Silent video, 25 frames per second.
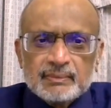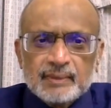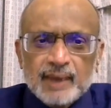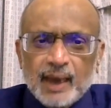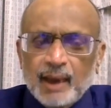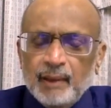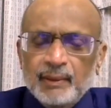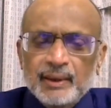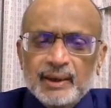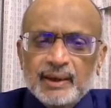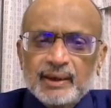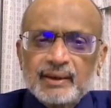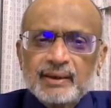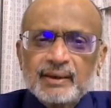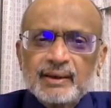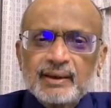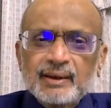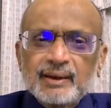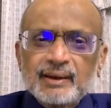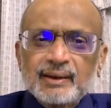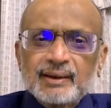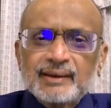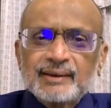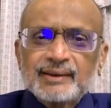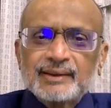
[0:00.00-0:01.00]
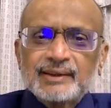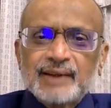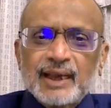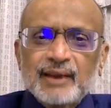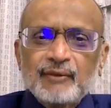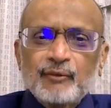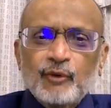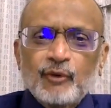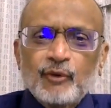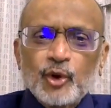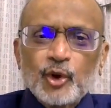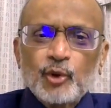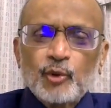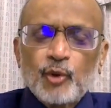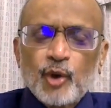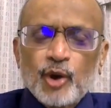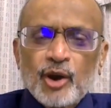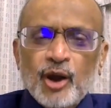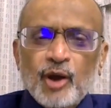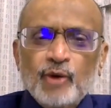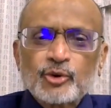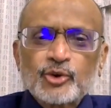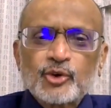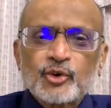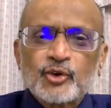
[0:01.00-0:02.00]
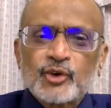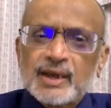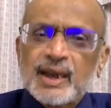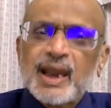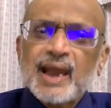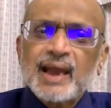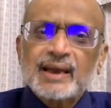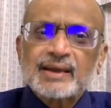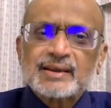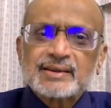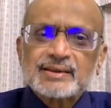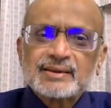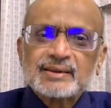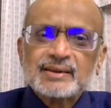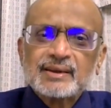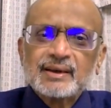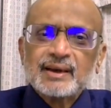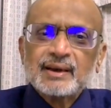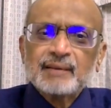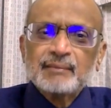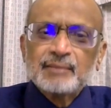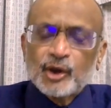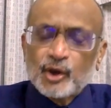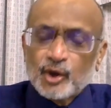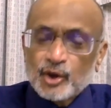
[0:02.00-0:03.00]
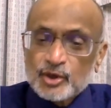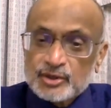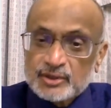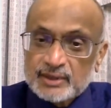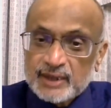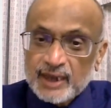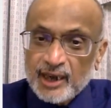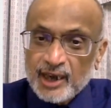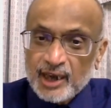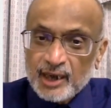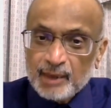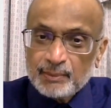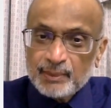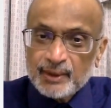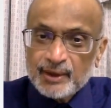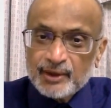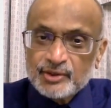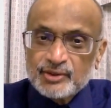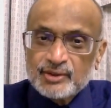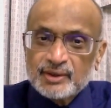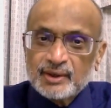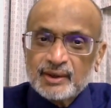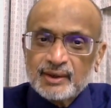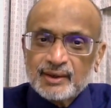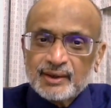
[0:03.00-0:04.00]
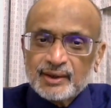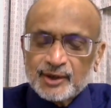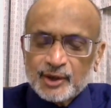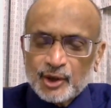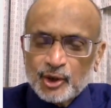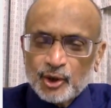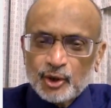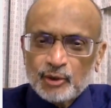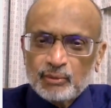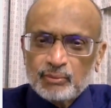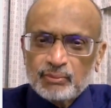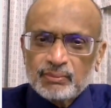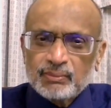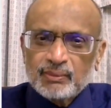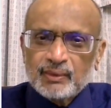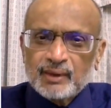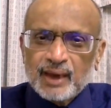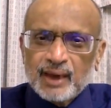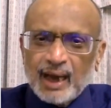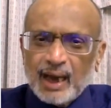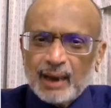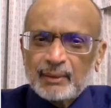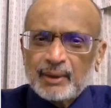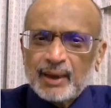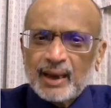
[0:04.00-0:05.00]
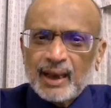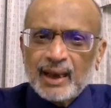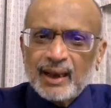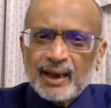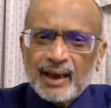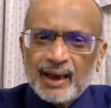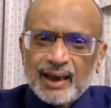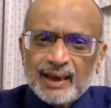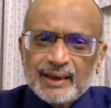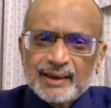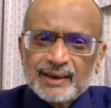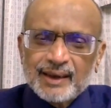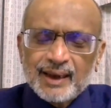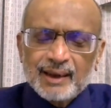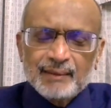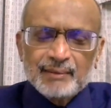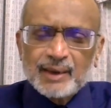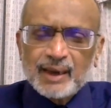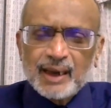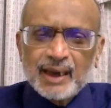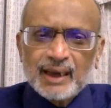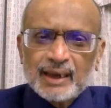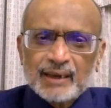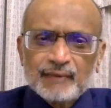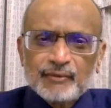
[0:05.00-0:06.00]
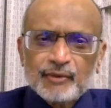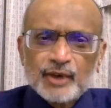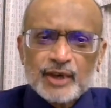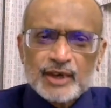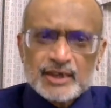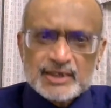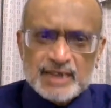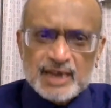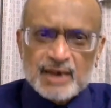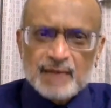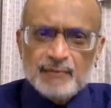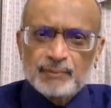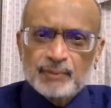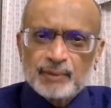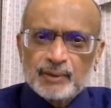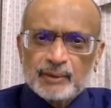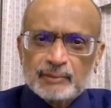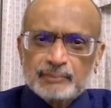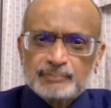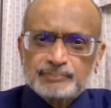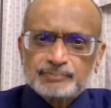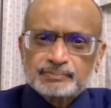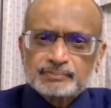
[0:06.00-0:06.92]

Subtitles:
I mean, they won't know how to react because they'd have been, you know, I mean, I'll give you an example.